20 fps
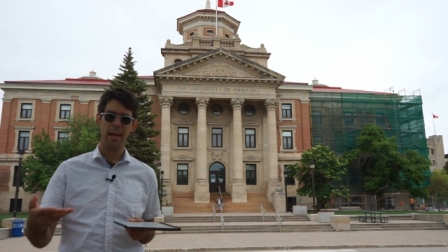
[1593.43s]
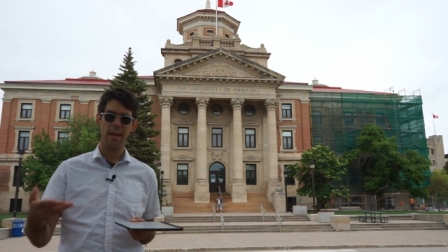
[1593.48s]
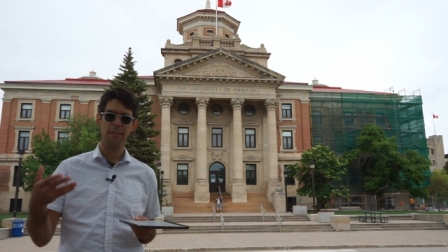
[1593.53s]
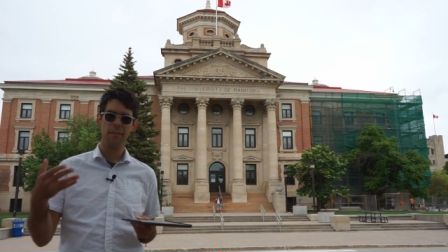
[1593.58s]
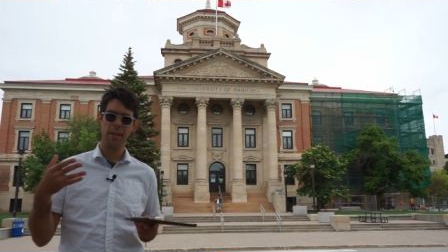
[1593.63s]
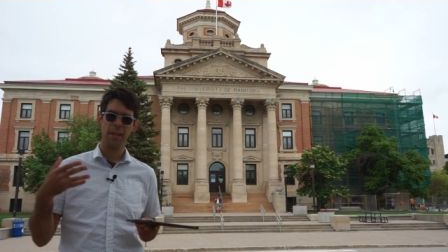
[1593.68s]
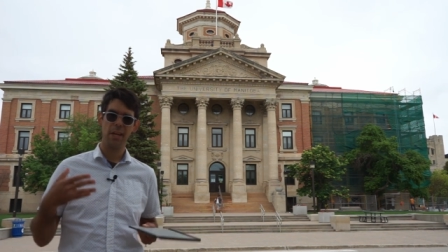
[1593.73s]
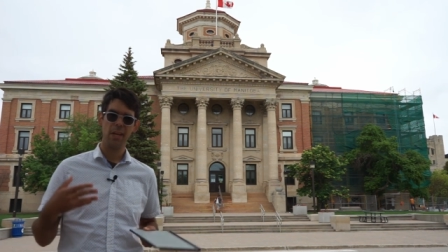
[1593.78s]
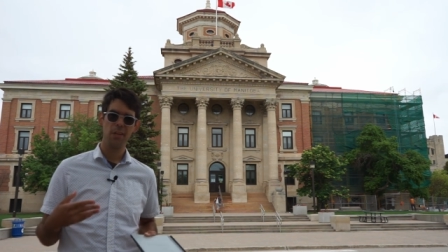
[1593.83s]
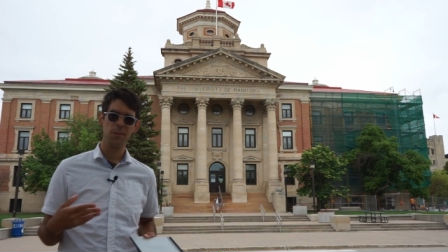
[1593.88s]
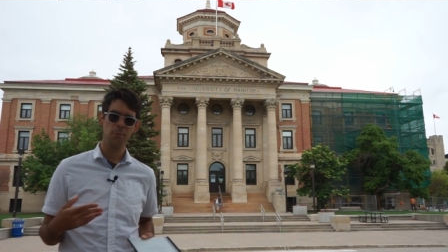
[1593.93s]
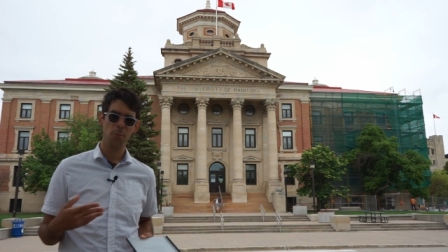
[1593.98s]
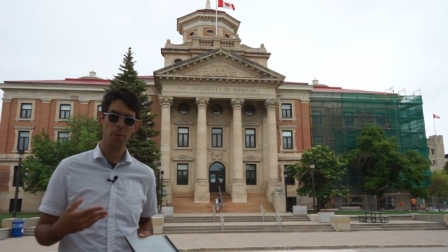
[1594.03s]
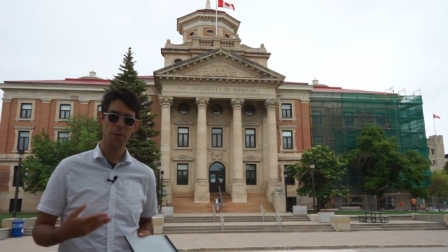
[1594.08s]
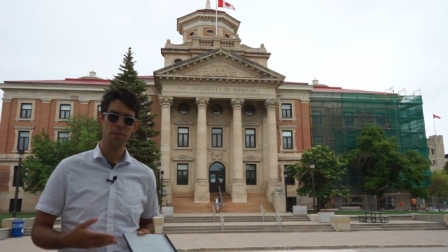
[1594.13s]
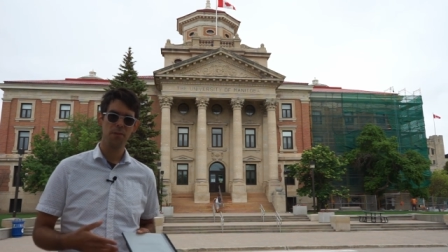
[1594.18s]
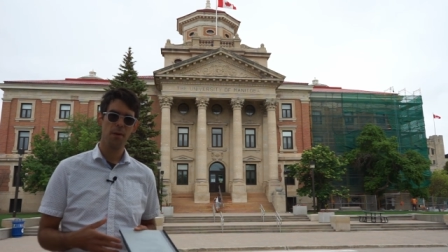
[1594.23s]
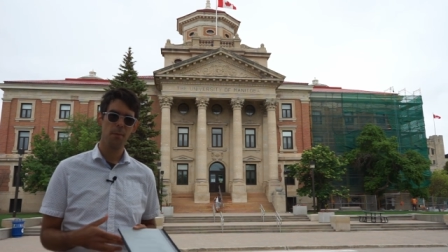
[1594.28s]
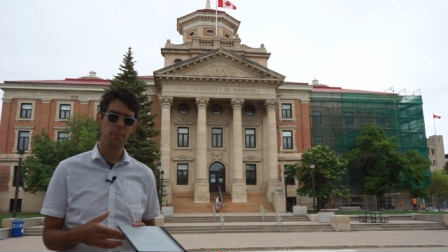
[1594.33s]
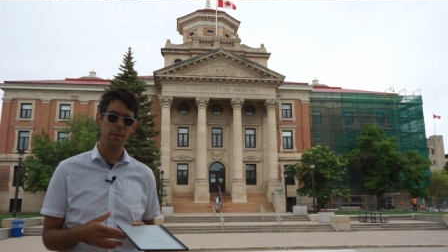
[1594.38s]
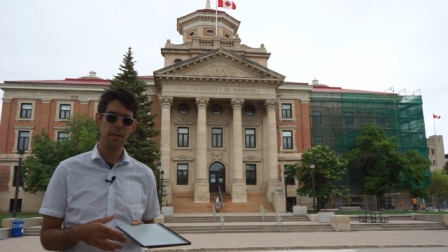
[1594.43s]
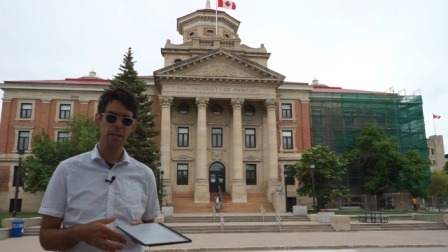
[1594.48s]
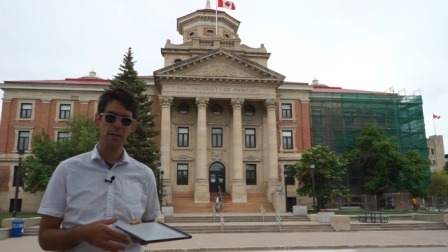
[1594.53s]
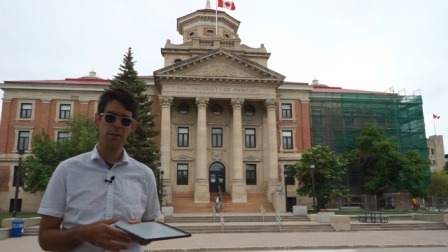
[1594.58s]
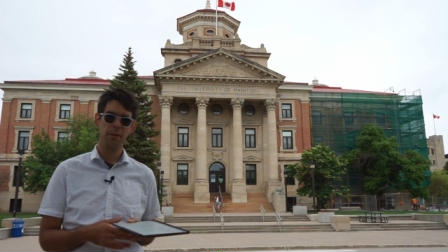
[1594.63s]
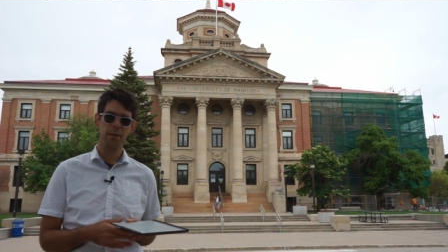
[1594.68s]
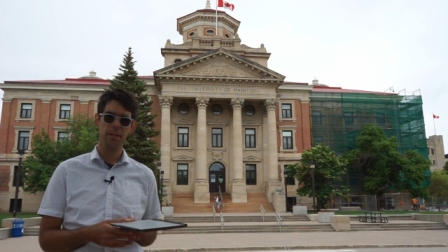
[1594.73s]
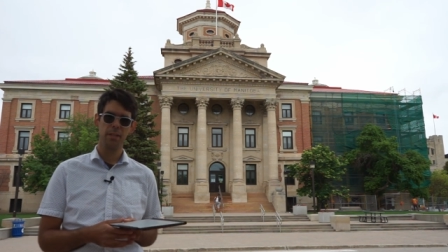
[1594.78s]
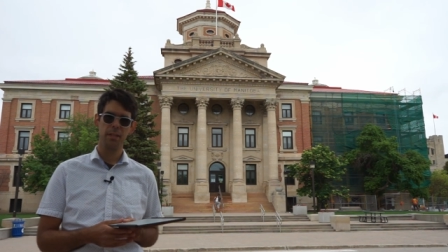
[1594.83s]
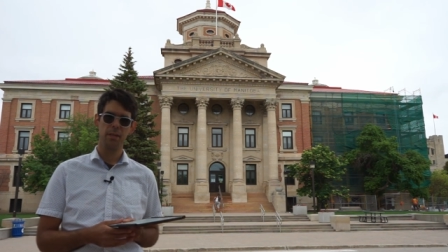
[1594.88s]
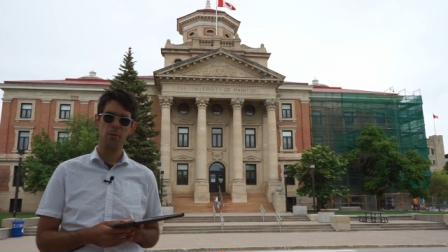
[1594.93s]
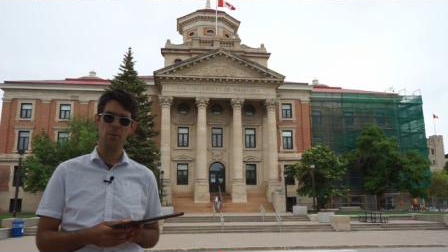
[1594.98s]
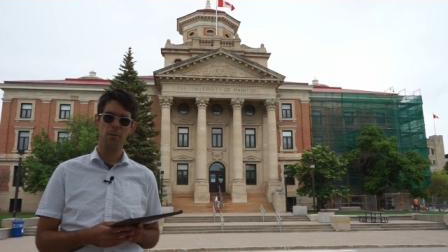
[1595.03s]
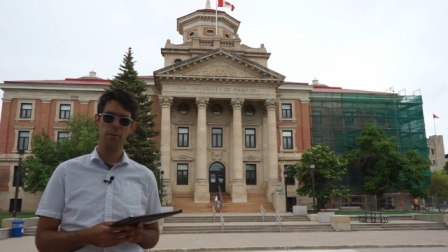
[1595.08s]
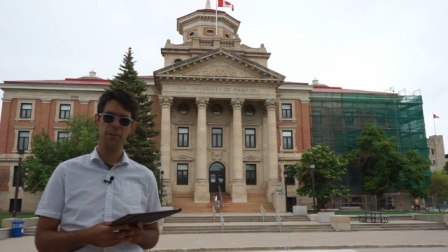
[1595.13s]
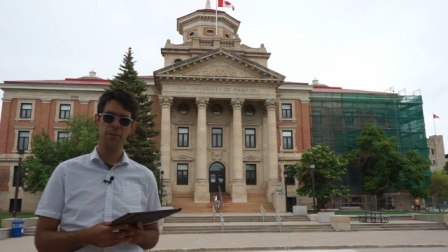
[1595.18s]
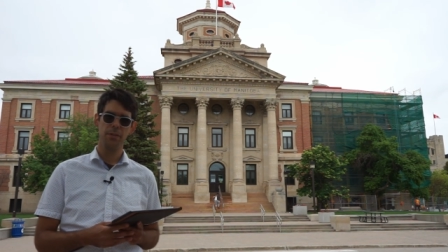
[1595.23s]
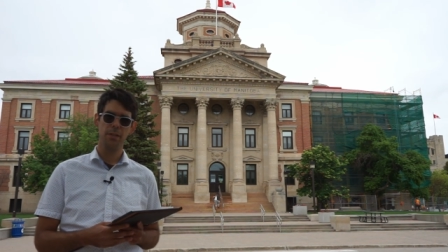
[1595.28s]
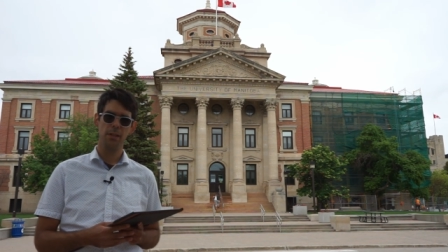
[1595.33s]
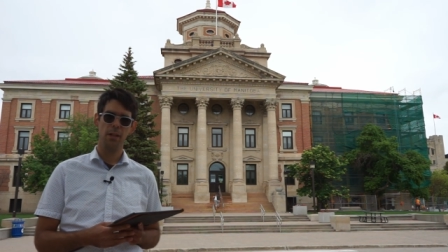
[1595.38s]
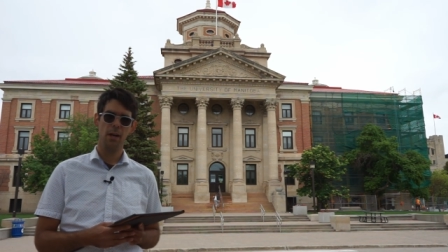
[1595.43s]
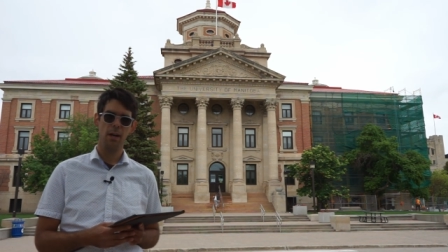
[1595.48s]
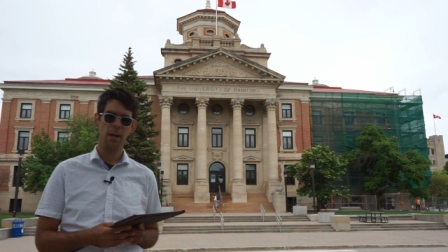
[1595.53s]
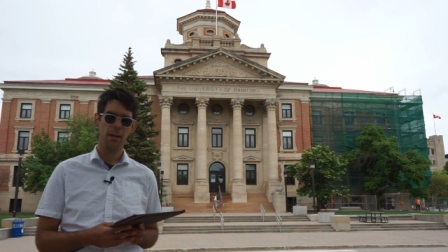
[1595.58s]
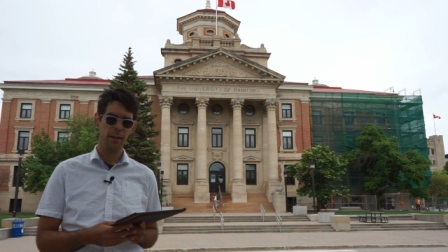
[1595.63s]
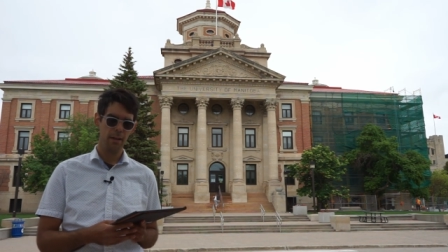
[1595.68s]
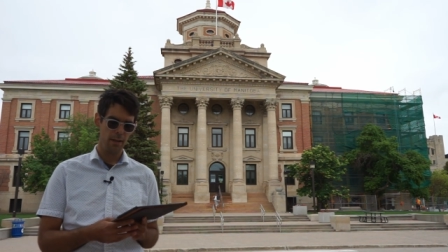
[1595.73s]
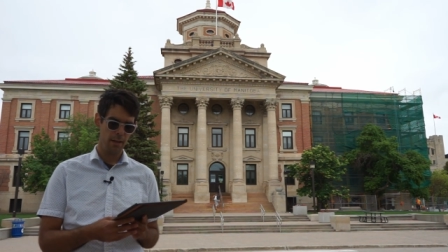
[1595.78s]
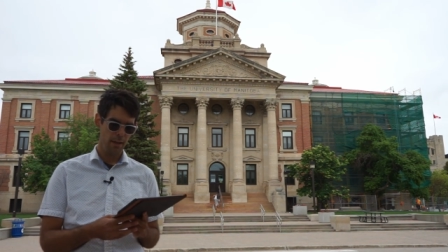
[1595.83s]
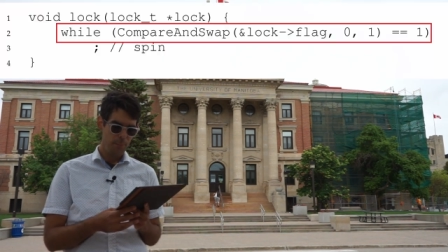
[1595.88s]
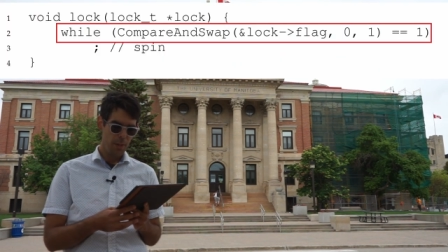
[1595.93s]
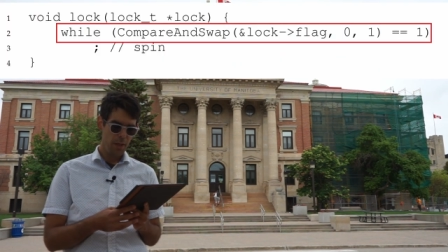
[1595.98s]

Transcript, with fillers: and the case where somebody currently holds the lock.